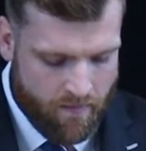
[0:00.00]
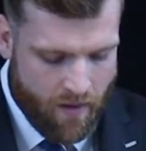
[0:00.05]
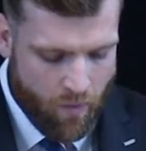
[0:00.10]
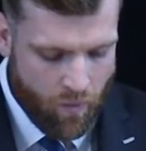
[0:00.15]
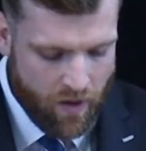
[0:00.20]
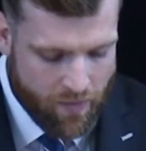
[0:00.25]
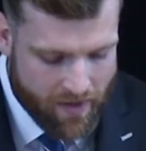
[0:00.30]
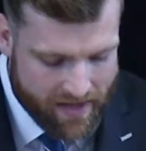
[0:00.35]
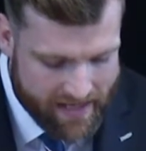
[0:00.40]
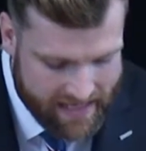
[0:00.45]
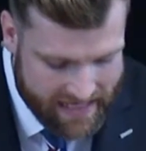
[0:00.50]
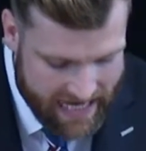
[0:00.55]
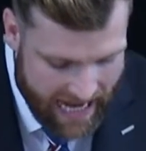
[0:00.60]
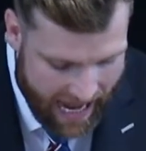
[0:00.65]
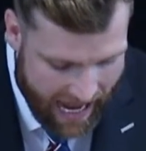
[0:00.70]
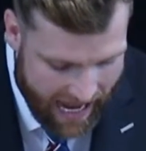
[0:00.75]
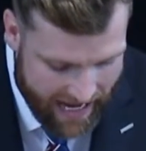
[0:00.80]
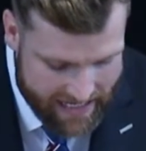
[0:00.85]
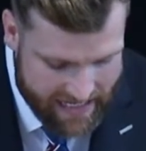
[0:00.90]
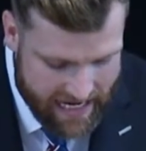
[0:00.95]
And we were
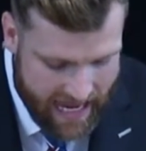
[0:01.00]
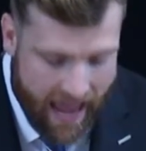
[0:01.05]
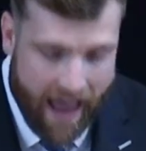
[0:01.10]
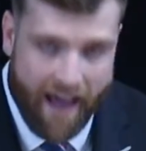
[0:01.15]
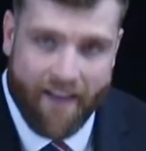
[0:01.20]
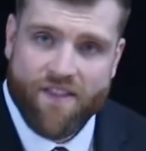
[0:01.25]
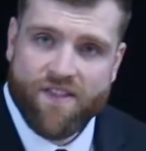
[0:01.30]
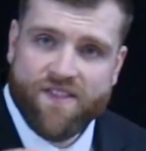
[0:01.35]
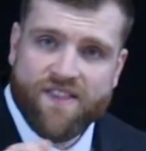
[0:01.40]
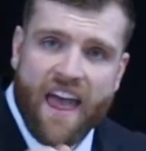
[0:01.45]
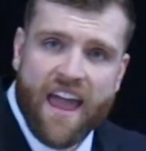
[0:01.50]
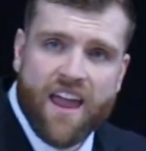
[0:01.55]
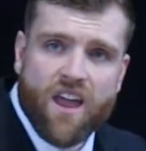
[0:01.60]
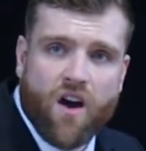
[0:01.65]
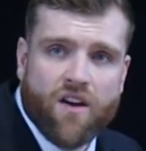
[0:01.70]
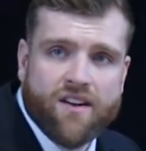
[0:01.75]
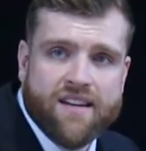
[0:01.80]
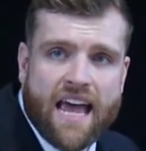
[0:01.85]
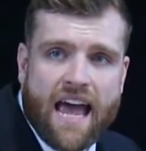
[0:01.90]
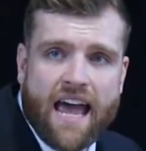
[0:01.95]
dead, and they
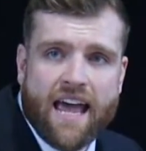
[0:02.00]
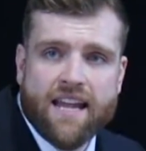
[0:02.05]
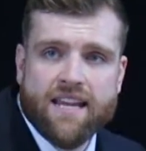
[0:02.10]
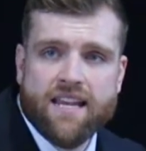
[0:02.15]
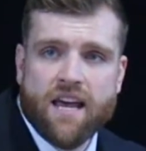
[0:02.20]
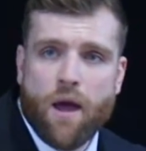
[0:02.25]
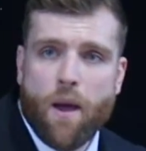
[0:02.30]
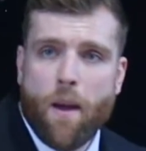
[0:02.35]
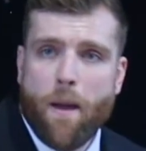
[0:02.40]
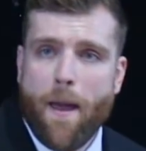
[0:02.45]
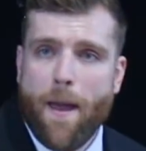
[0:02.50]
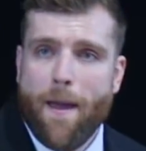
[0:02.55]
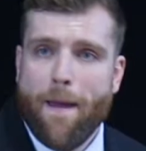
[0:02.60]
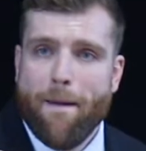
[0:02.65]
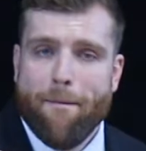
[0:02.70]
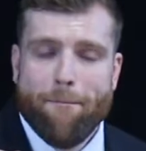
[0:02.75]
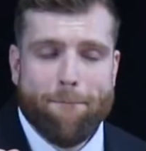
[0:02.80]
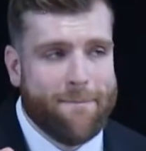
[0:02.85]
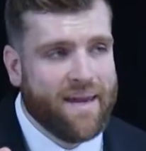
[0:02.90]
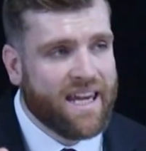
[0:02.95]
are dead
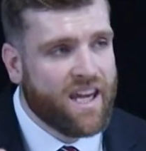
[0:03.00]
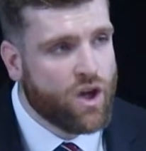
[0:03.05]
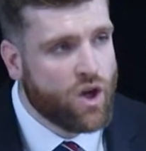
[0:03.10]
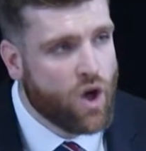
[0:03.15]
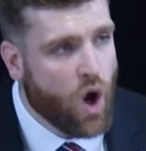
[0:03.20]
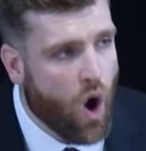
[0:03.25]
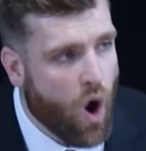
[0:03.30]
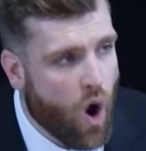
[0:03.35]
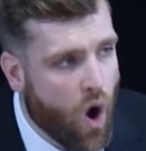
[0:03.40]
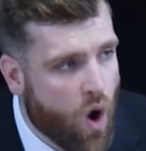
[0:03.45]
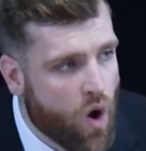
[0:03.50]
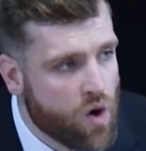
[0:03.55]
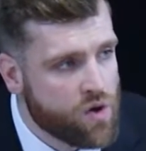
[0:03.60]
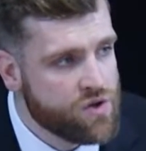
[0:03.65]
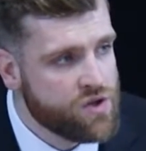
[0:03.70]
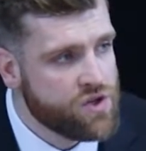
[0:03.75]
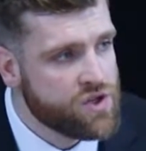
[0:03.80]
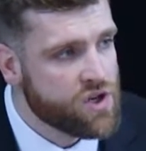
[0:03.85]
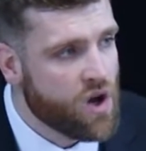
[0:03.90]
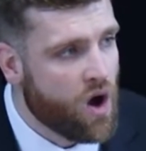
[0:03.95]

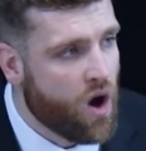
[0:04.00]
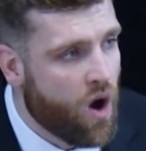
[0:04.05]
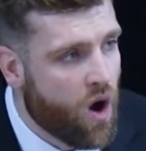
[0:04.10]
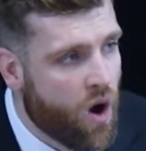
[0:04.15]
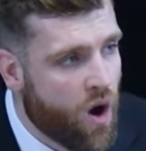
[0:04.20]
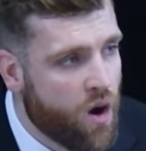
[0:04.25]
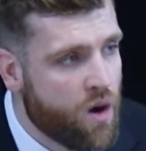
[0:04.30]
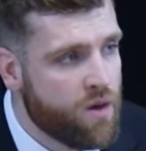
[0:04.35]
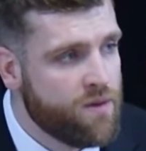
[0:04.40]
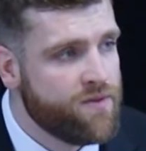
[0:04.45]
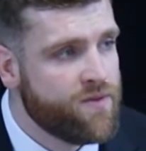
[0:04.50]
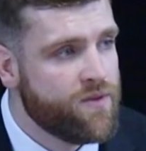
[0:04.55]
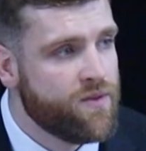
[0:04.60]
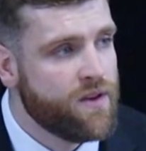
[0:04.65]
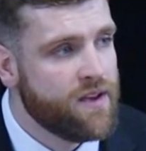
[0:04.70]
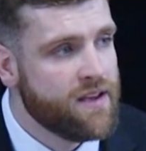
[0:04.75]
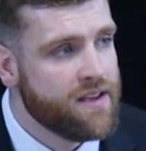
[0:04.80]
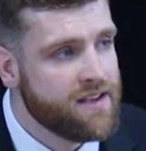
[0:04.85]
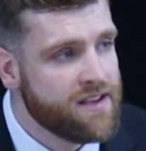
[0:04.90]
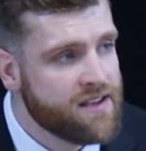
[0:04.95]
because of
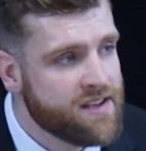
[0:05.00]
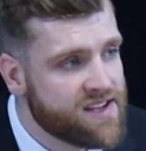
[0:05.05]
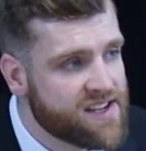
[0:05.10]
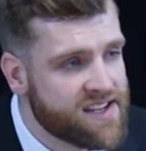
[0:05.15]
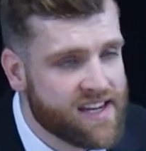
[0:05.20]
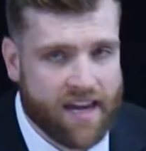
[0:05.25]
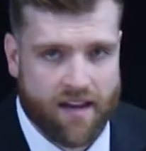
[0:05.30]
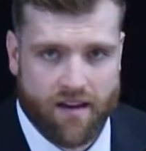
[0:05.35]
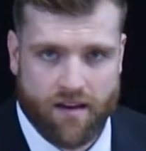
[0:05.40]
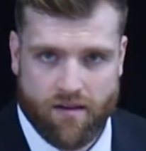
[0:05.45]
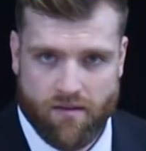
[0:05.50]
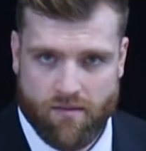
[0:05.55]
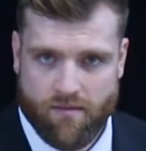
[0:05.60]
sin.